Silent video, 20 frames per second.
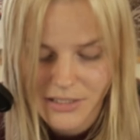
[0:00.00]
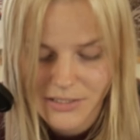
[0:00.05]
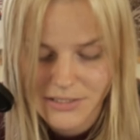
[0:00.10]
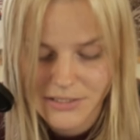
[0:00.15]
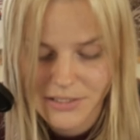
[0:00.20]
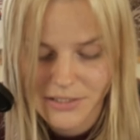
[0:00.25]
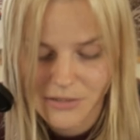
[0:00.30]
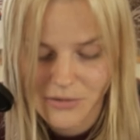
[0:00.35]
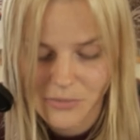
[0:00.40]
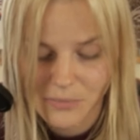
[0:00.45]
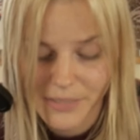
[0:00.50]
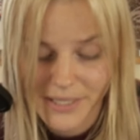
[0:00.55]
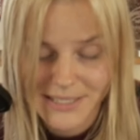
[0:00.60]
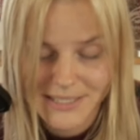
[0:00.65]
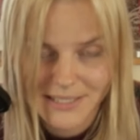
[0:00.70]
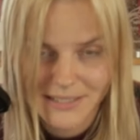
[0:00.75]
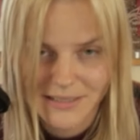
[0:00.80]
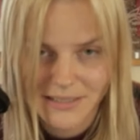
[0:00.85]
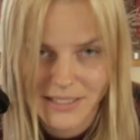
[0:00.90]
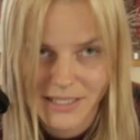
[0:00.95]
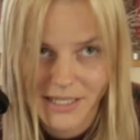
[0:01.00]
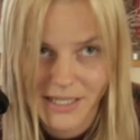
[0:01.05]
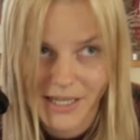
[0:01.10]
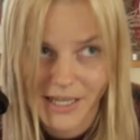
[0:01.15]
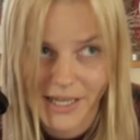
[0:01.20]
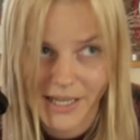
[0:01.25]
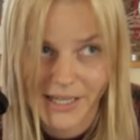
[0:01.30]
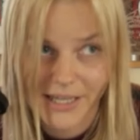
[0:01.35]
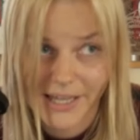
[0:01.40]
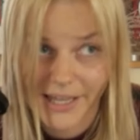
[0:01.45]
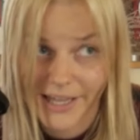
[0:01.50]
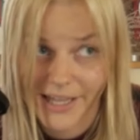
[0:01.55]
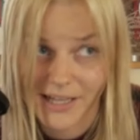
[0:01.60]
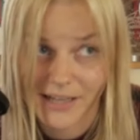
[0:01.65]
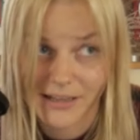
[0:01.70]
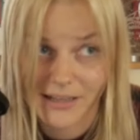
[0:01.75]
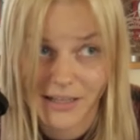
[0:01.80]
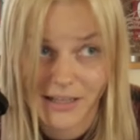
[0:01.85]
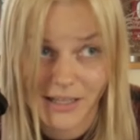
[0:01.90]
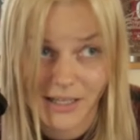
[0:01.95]
So basically,
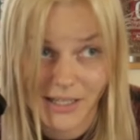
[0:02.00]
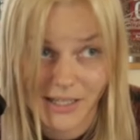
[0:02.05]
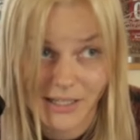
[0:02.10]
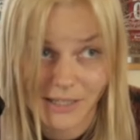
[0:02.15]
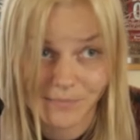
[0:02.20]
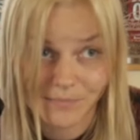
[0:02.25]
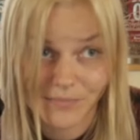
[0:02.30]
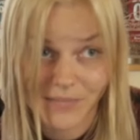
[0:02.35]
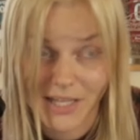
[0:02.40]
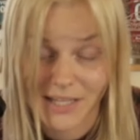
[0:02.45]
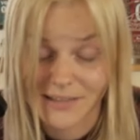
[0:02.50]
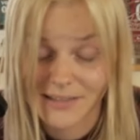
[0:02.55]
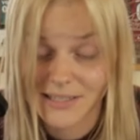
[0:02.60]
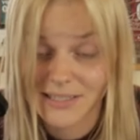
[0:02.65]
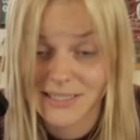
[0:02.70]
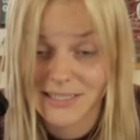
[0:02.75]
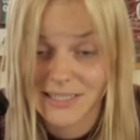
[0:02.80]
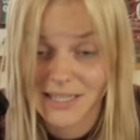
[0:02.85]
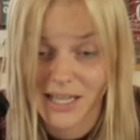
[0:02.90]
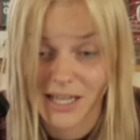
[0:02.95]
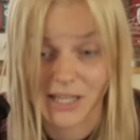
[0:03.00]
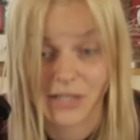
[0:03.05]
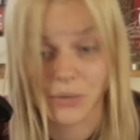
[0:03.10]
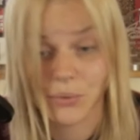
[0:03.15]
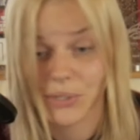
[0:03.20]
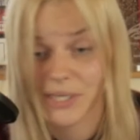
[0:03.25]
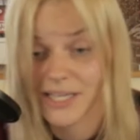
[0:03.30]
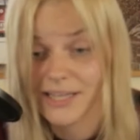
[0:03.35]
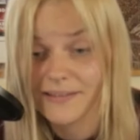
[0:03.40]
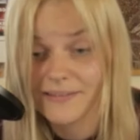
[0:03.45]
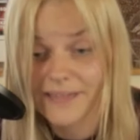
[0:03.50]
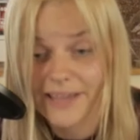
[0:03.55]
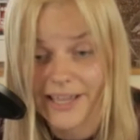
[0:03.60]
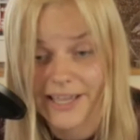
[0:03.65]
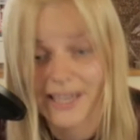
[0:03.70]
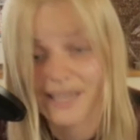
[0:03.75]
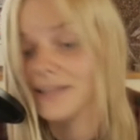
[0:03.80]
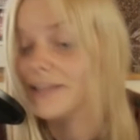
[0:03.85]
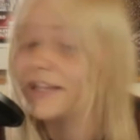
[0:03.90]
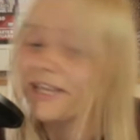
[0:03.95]
again, it is a green
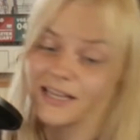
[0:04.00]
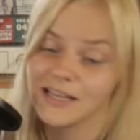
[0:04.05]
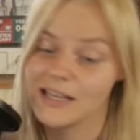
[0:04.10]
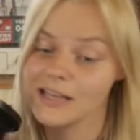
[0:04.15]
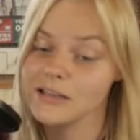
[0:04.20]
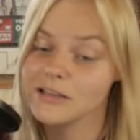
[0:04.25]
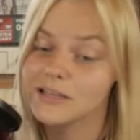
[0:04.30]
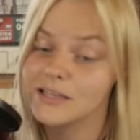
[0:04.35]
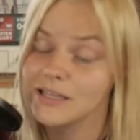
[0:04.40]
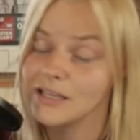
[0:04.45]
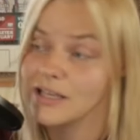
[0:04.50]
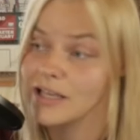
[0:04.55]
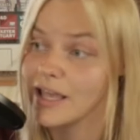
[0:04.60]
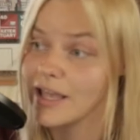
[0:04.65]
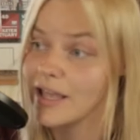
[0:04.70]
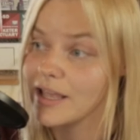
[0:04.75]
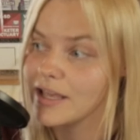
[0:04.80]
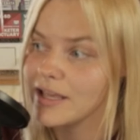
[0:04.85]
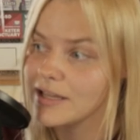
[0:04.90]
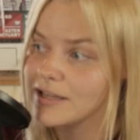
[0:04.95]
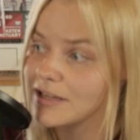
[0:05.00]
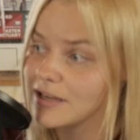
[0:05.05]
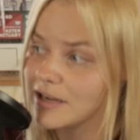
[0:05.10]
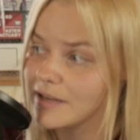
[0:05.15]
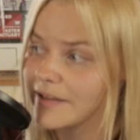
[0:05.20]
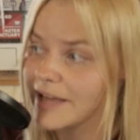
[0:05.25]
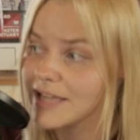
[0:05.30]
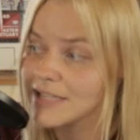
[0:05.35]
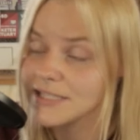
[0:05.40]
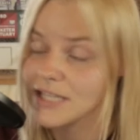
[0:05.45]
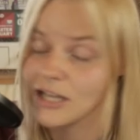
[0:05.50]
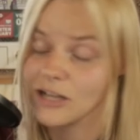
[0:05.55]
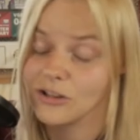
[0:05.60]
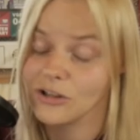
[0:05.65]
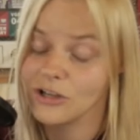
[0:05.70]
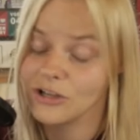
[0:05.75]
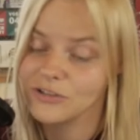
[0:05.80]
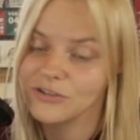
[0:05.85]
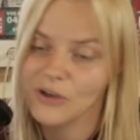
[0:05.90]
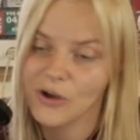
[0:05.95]
deck that it relies a
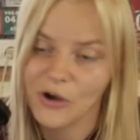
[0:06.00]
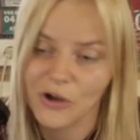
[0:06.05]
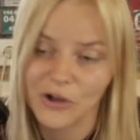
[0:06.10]
lot